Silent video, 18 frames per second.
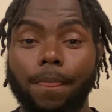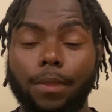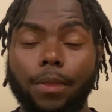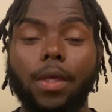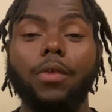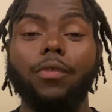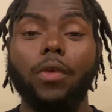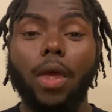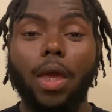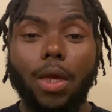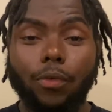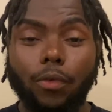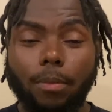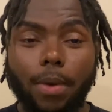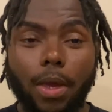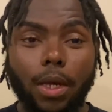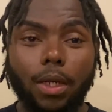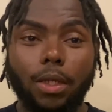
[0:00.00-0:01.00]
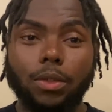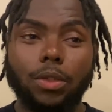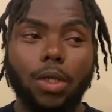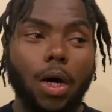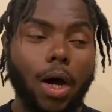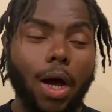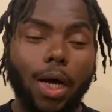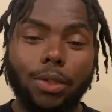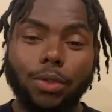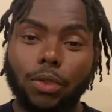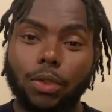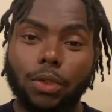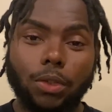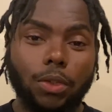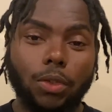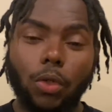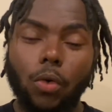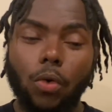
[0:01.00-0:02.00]
These games are making it, the odds are
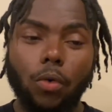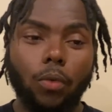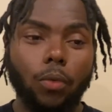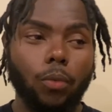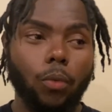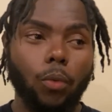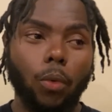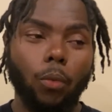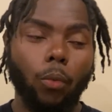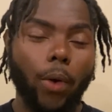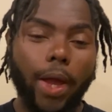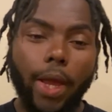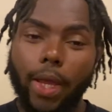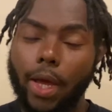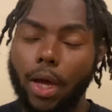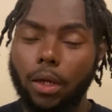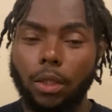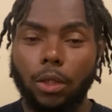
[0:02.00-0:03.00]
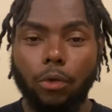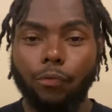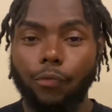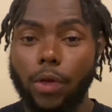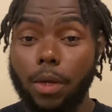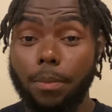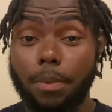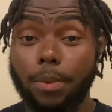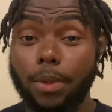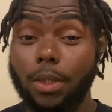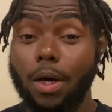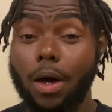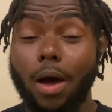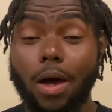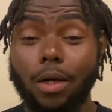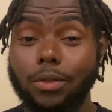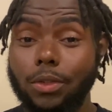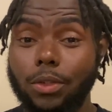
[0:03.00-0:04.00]
just so way out of your favor, but the
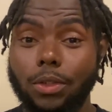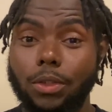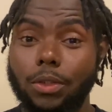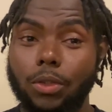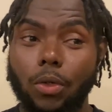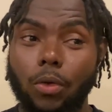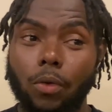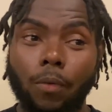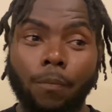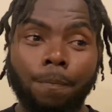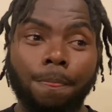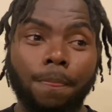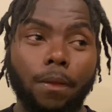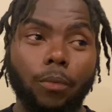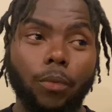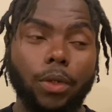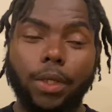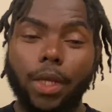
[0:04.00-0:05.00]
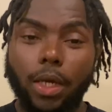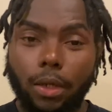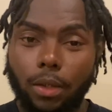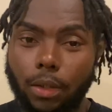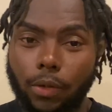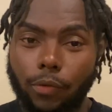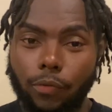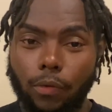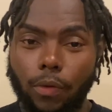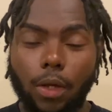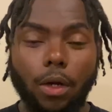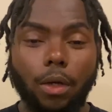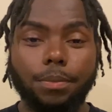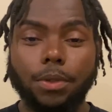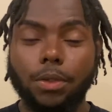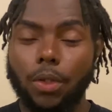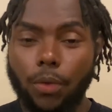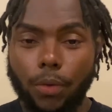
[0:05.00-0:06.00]
odds are just so ridiculous. They're
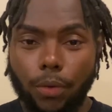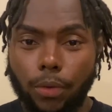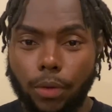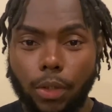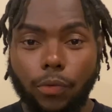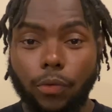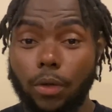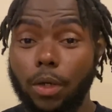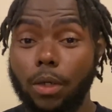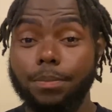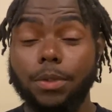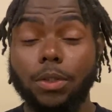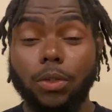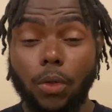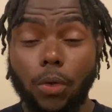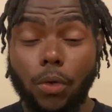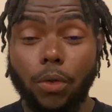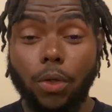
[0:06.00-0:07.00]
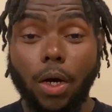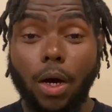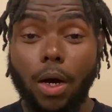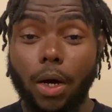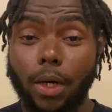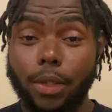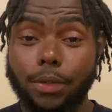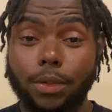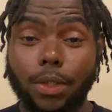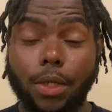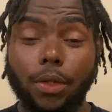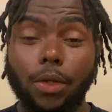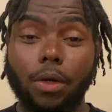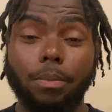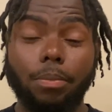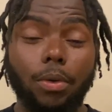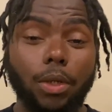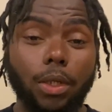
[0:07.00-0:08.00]
absurd. These are absurd odds that
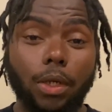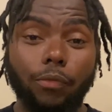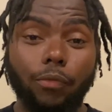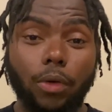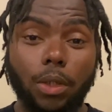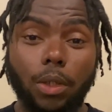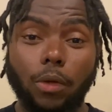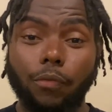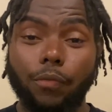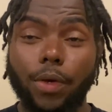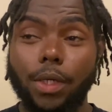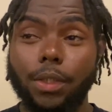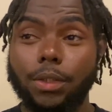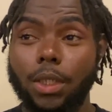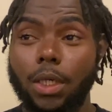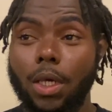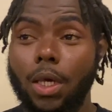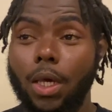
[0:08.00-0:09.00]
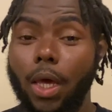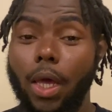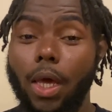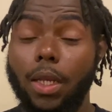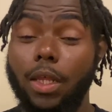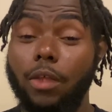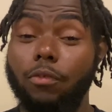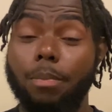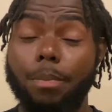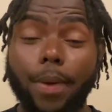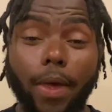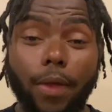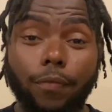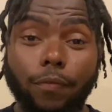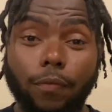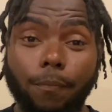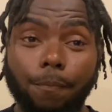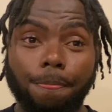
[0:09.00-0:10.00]
they're putting in front of your face. And these
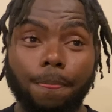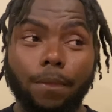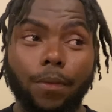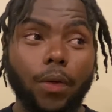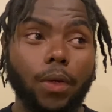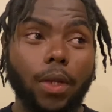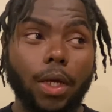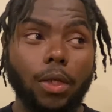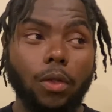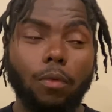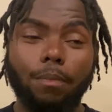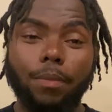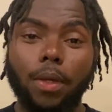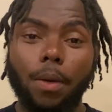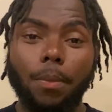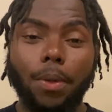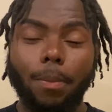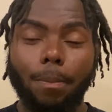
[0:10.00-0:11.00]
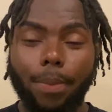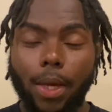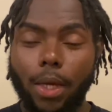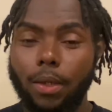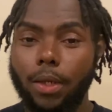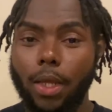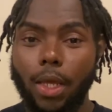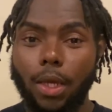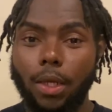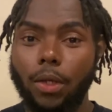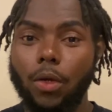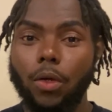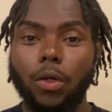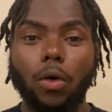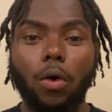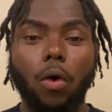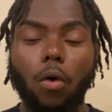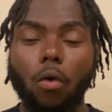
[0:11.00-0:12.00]
bets, they're letting you be able to bet dang near
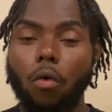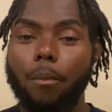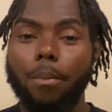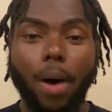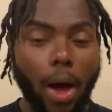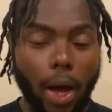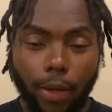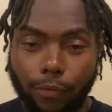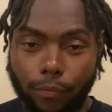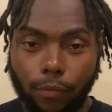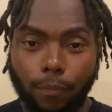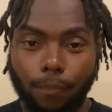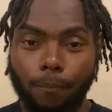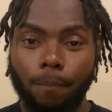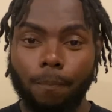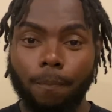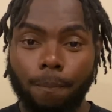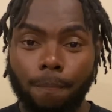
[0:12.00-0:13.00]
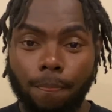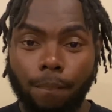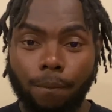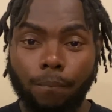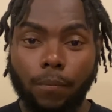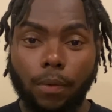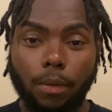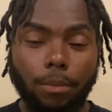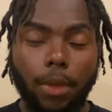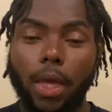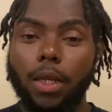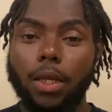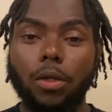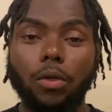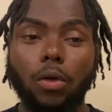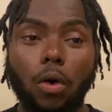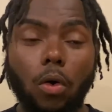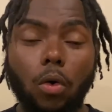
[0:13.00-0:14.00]
your whole pot, dang
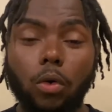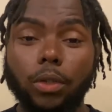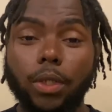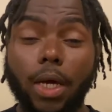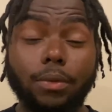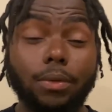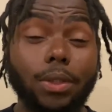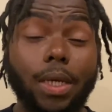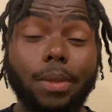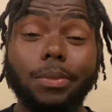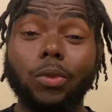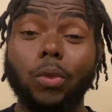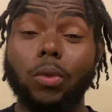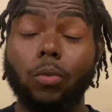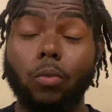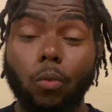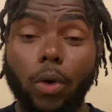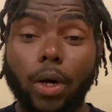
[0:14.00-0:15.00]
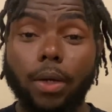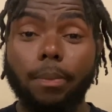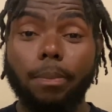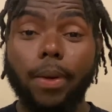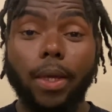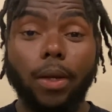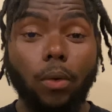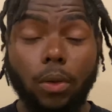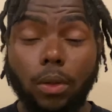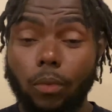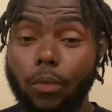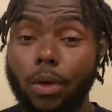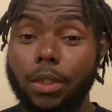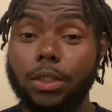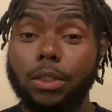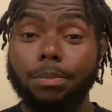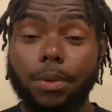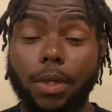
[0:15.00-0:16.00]
near your whole life savings on one bet, on
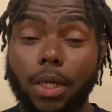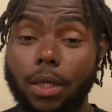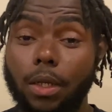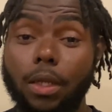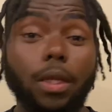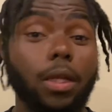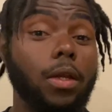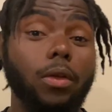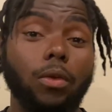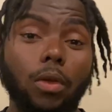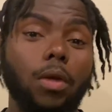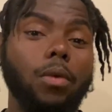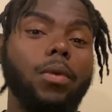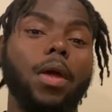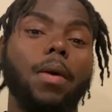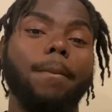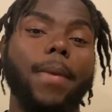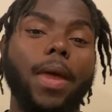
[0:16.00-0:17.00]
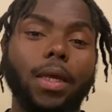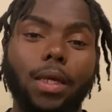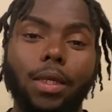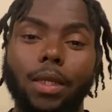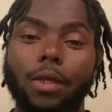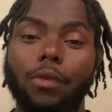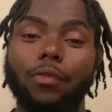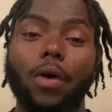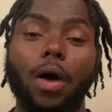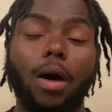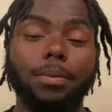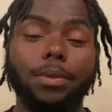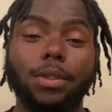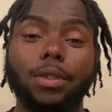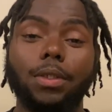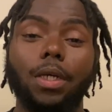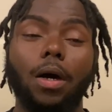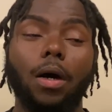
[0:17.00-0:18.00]
one spin. They're making these
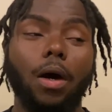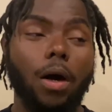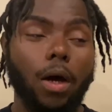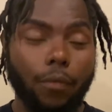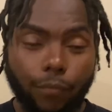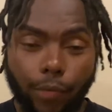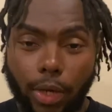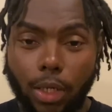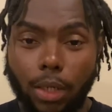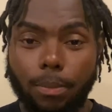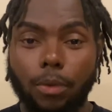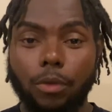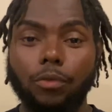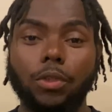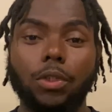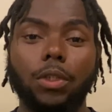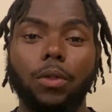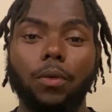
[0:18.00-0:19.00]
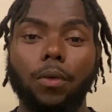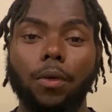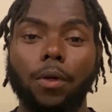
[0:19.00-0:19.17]
options available to you.